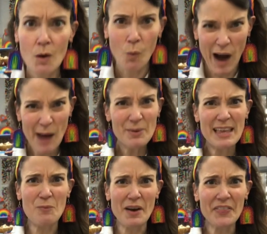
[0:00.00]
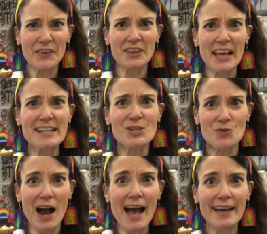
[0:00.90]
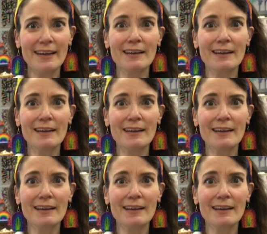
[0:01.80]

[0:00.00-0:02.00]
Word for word: Why would they want their clay to dry?